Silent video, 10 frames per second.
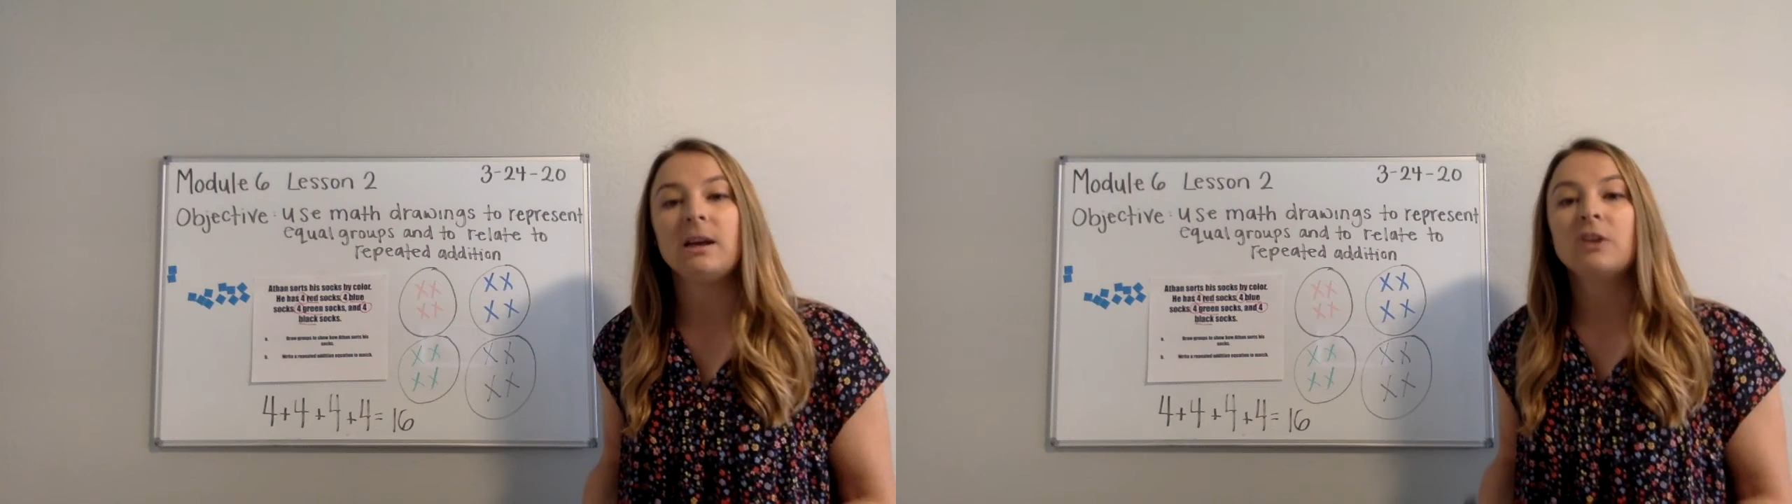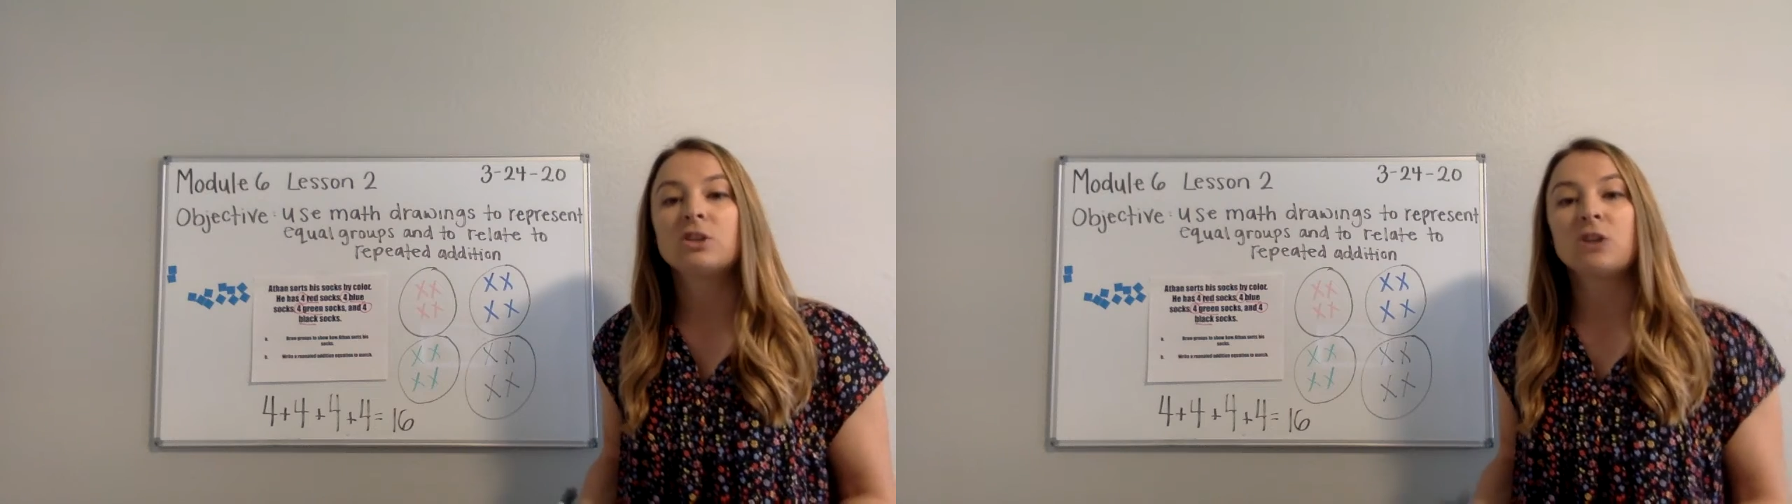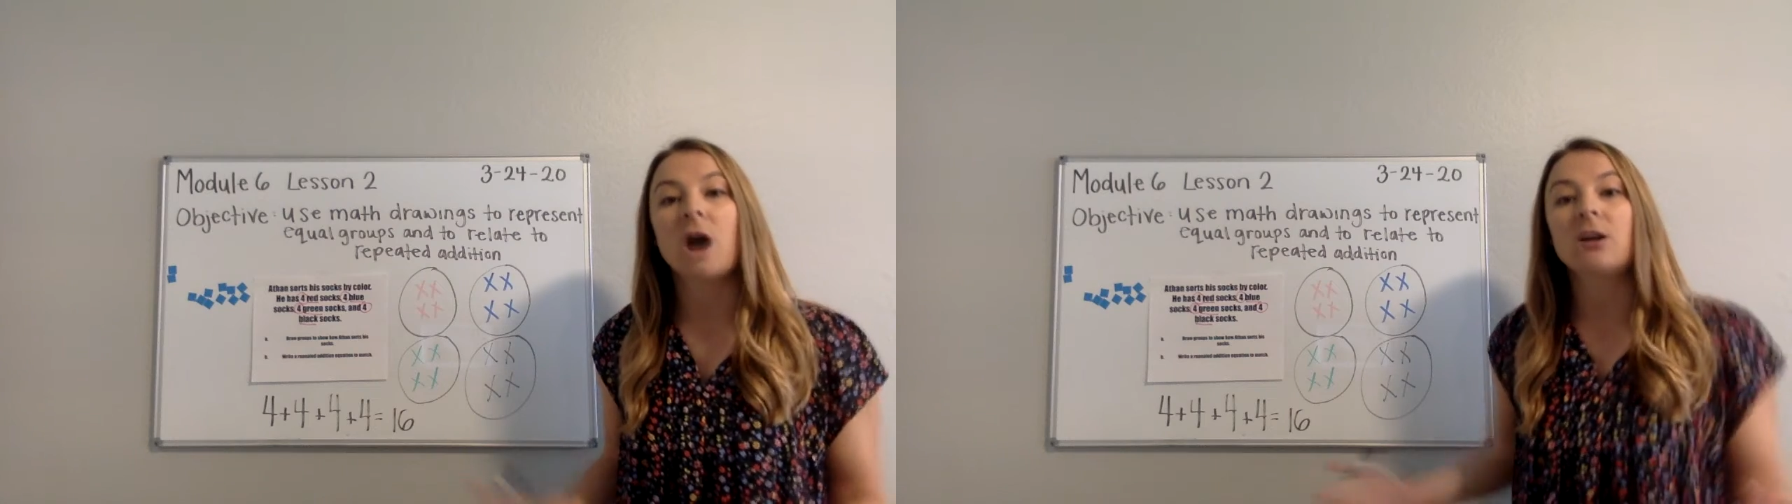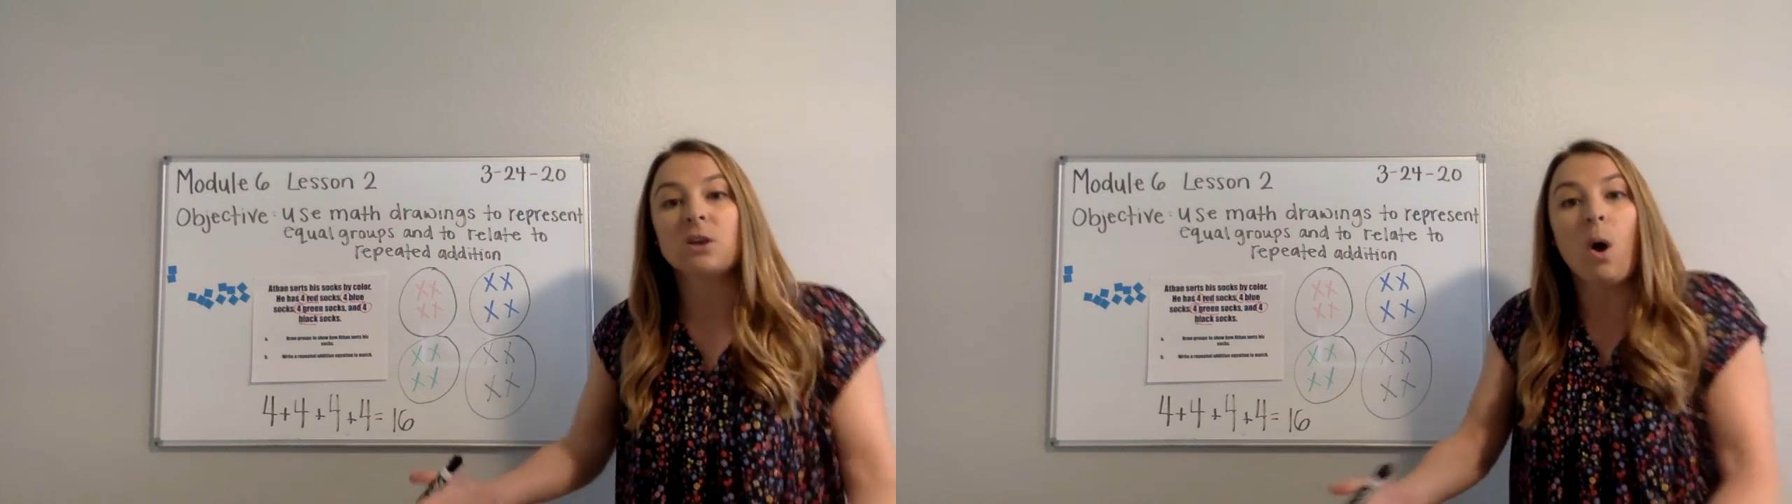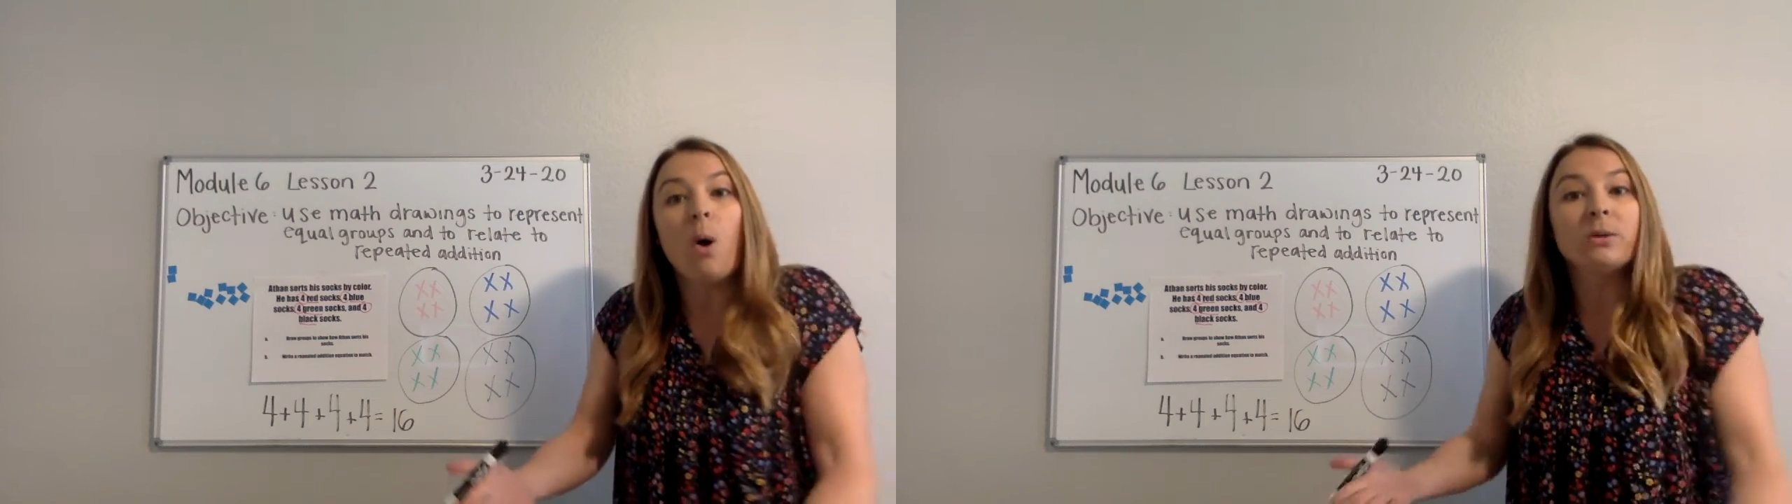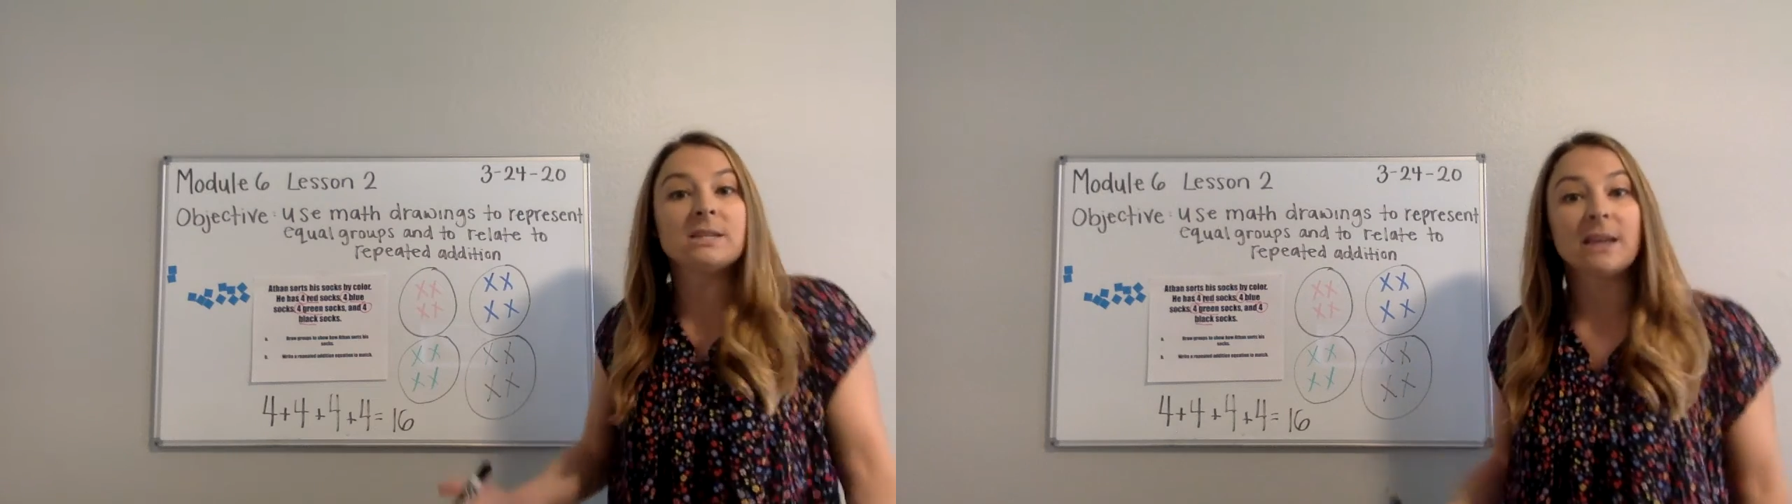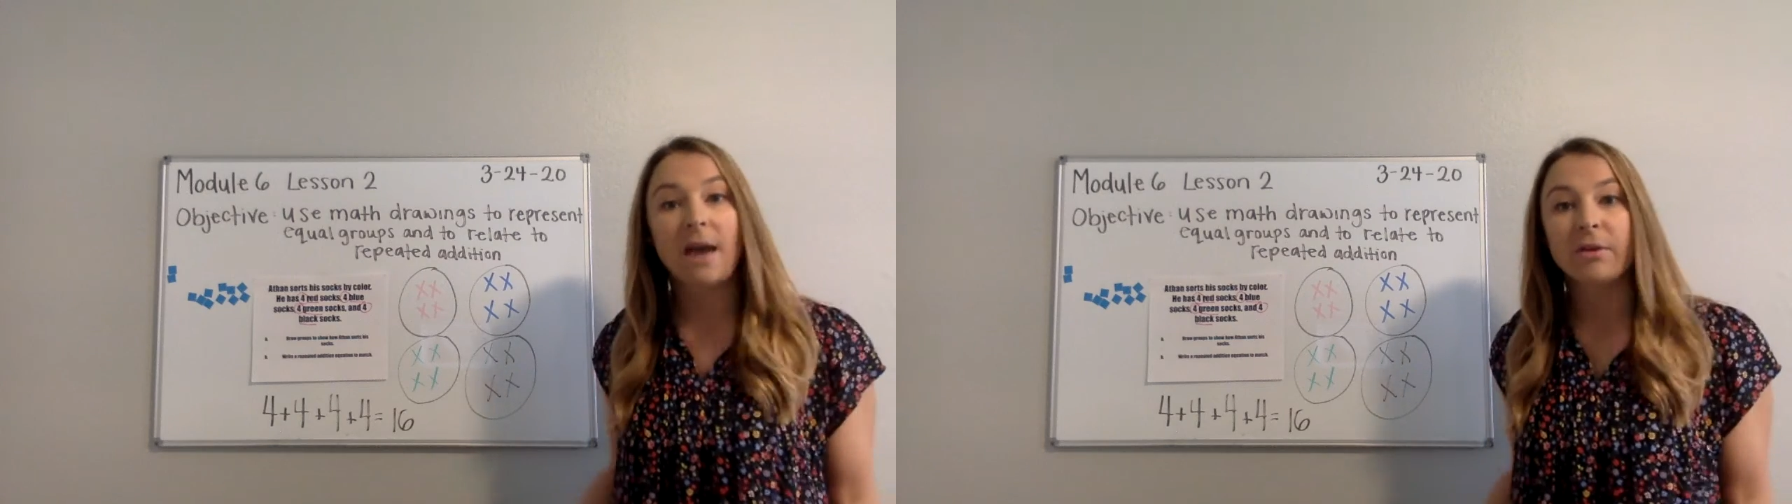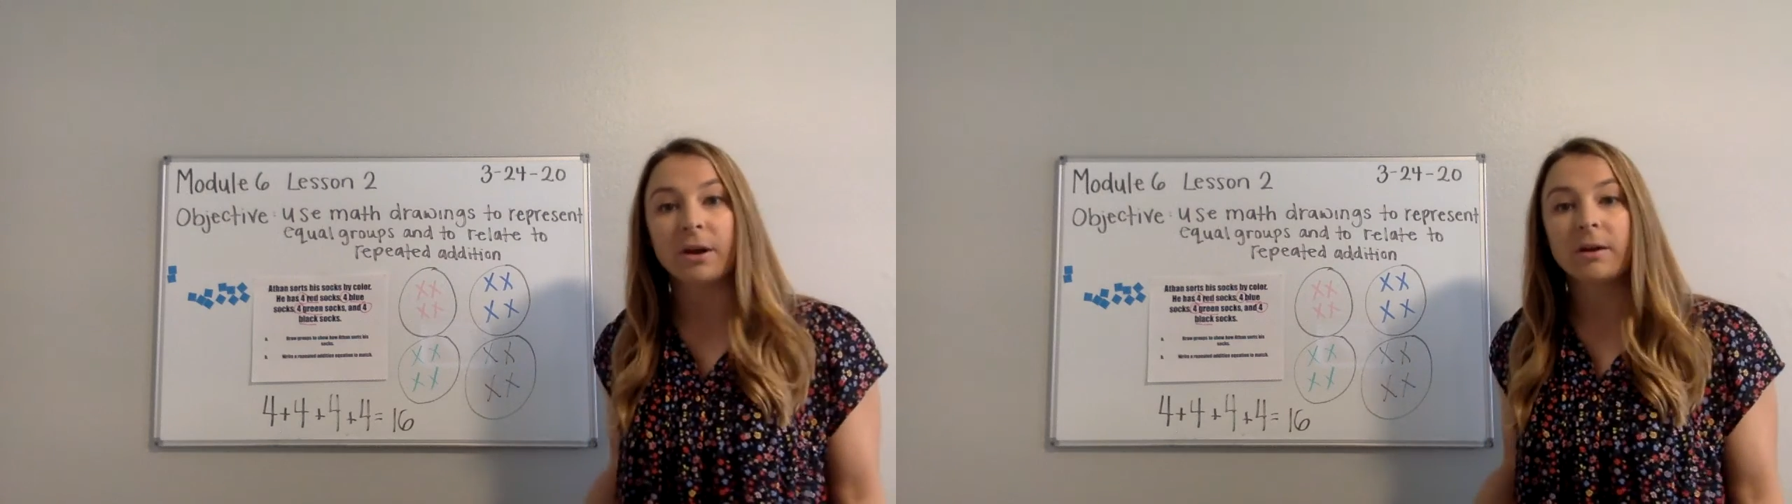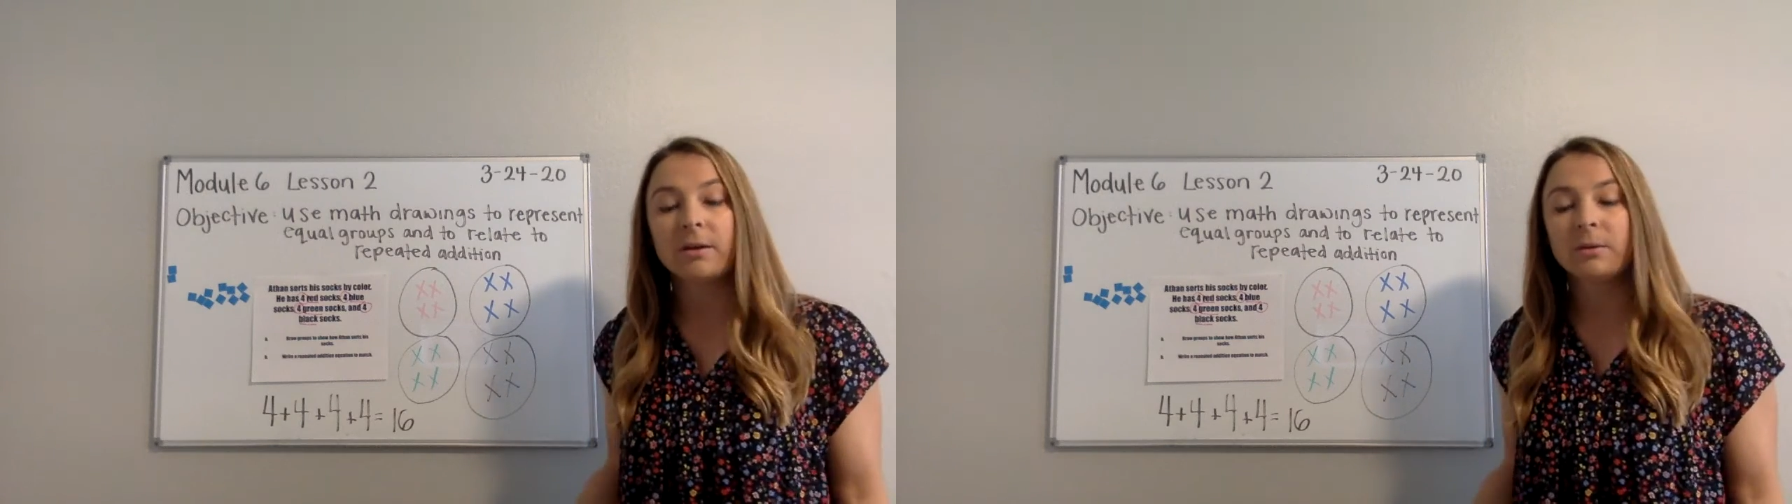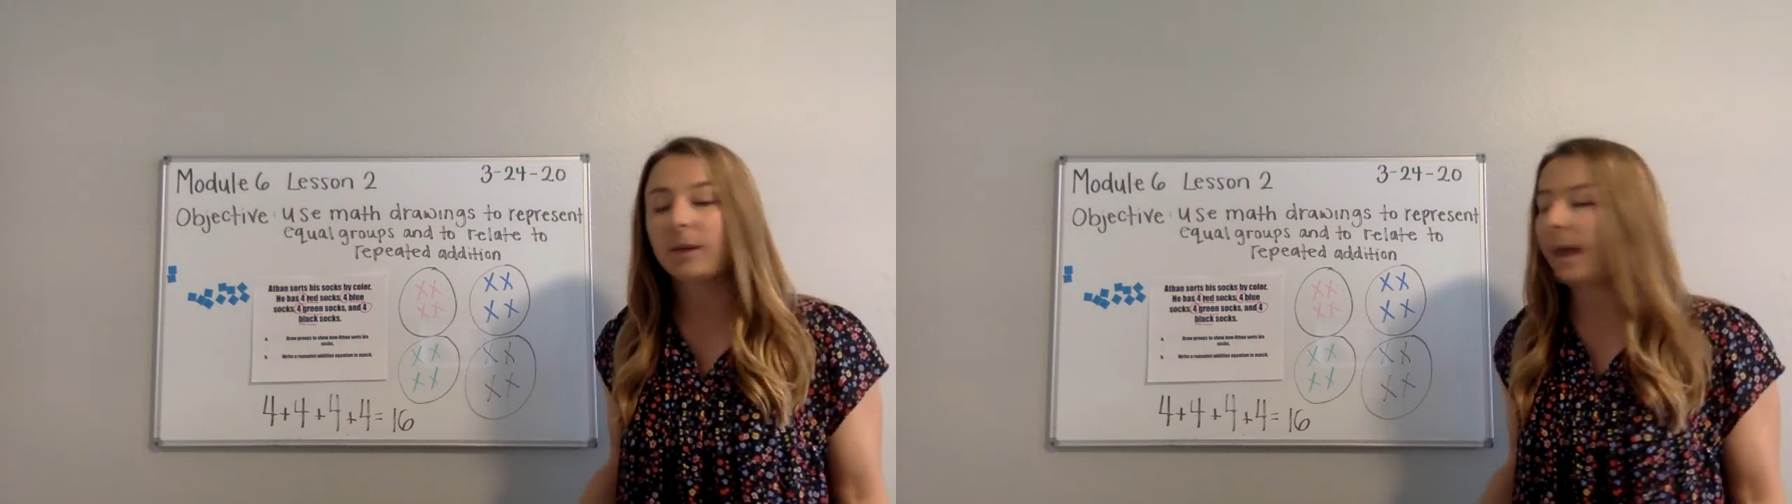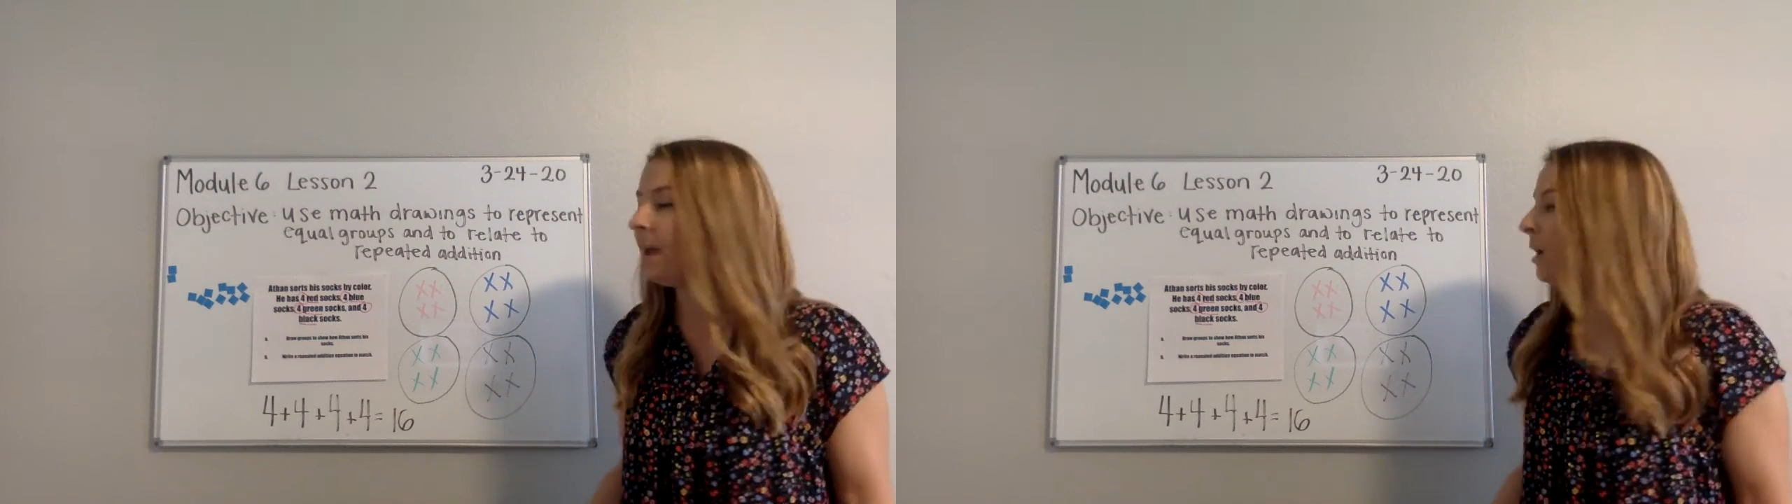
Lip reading: socks altogether. Okay,